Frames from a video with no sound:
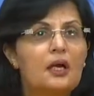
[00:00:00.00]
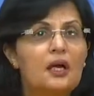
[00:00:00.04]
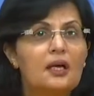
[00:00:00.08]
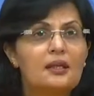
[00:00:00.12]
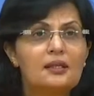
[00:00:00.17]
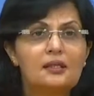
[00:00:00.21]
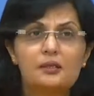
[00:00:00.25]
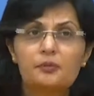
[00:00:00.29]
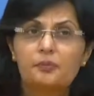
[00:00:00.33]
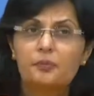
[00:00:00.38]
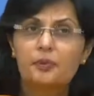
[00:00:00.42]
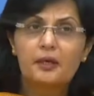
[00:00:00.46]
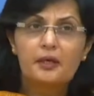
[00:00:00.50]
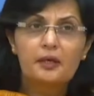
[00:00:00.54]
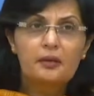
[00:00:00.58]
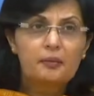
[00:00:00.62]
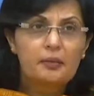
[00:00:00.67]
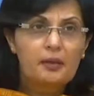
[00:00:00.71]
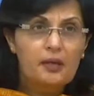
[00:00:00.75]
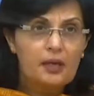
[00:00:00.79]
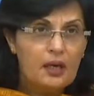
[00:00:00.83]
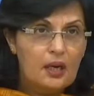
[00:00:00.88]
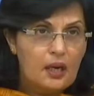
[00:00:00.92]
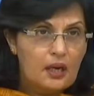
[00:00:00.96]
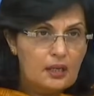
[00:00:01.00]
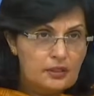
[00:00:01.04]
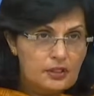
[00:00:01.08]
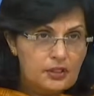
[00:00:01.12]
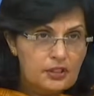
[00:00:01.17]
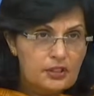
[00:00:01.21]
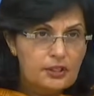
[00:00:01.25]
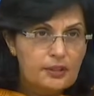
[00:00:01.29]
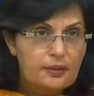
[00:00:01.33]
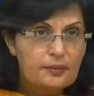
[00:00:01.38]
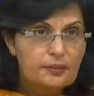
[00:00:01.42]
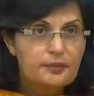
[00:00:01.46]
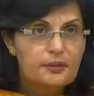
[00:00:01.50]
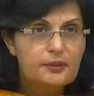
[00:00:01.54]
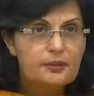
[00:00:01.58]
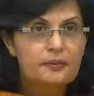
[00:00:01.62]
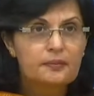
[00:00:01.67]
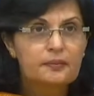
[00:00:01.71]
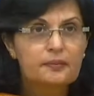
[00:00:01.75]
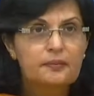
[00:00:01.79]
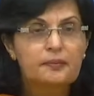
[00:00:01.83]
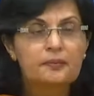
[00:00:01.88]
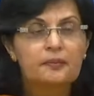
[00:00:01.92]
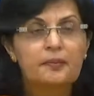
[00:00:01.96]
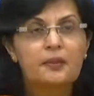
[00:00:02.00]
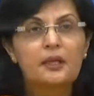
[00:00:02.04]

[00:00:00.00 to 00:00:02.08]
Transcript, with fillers: unspeakable hardships.